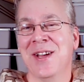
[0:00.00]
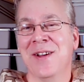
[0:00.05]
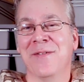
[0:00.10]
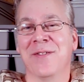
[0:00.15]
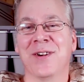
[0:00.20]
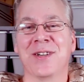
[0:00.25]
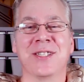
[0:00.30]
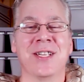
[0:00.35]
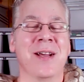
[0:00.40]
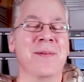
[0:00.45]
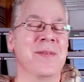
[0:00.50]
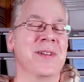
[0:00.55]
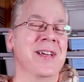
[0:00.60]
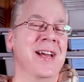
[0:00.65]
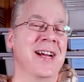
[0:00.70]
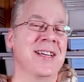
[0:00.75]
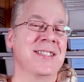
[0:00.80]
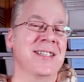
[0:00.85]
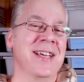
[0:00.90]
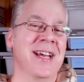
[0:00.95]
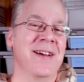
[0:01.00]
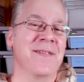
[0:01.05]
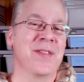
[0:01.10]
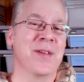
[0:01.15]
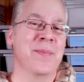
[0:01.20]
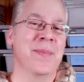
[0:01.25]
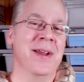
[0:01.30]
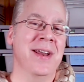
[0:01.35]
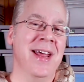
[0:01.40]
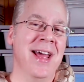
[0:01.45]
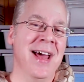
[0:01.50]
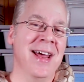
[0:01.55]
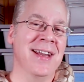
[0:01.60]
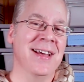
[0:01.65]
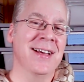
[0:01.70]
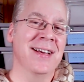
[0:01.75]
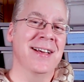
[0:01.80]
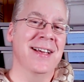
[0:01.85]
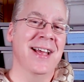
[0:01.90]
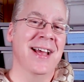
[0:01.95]
For example, you actually have the
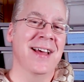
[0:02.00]
banana